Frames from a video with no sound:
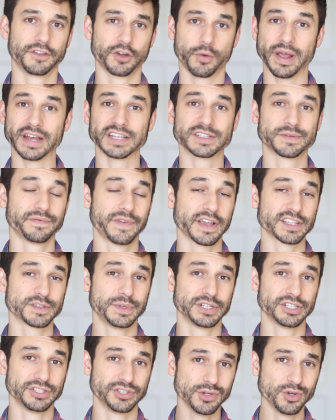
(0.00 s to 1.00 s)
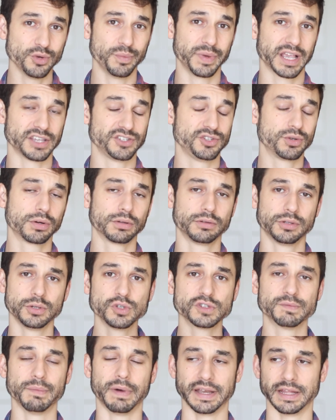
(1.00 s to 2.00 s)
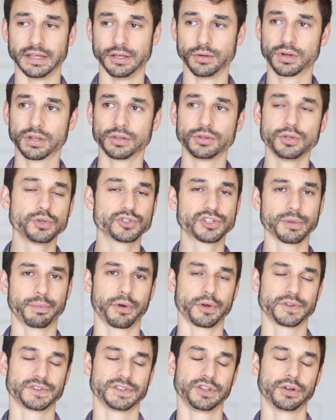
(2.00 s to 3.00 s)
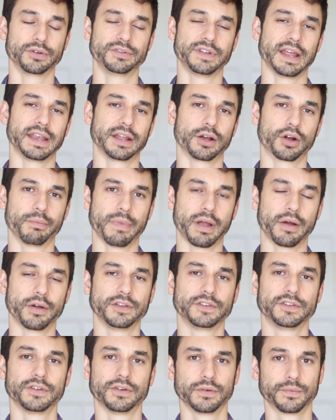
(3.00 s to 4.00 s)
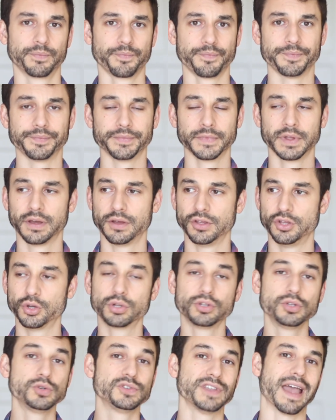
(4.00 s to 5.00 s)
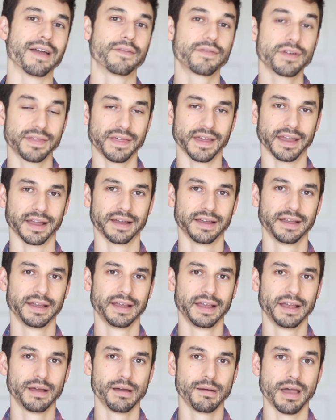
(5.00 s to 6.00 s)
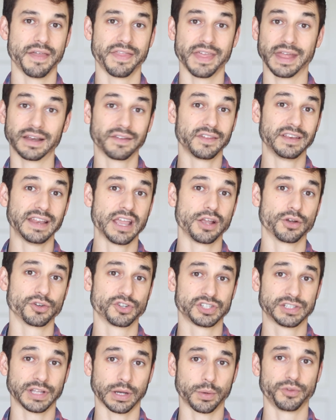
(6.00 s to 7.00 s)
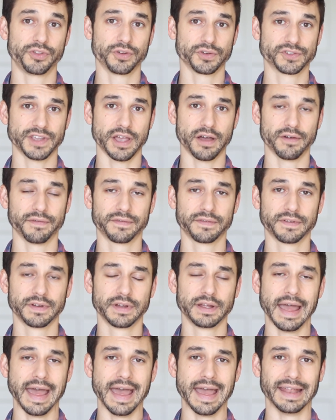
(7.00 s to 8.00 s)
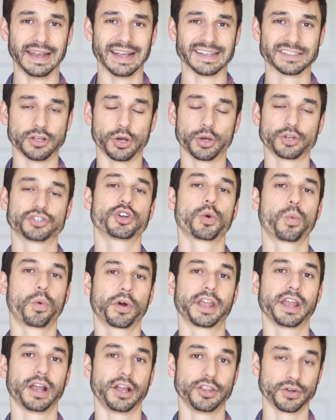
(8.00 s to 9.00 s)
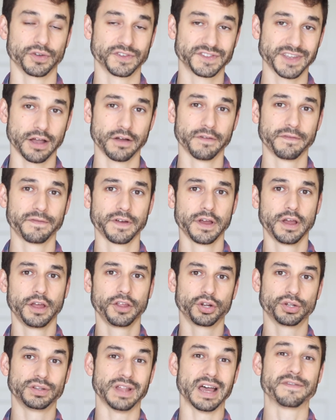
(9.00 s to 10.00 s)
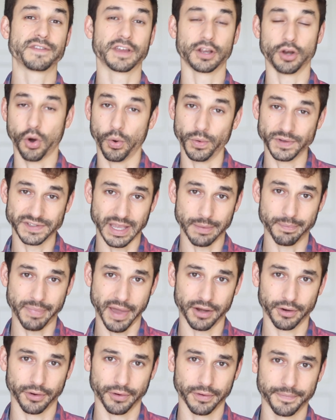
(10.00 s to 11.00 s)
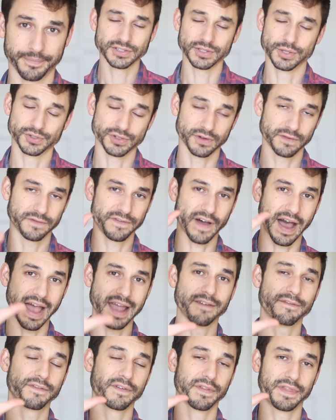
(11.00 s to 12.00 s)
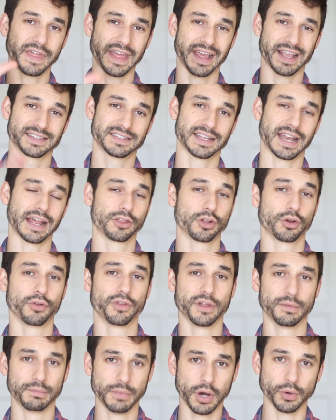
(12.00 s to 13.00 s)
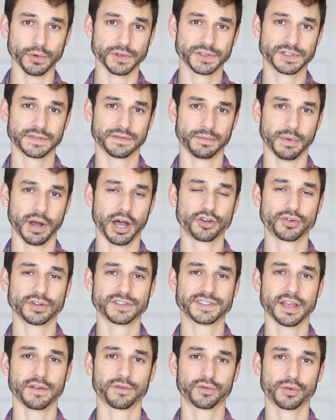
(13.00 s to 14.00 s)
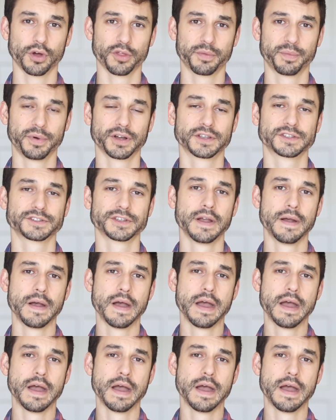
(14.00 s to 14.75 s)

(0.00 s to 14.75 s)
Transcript: The greatest investment is you because you can lose money. You can lose a person you're dating or married to. You can lose everything. At the end of the day, you're just stuck with yourself. And as long as you're working on yourself, your life can always get better. So those are five things that I learned the most from 100 self-growth books.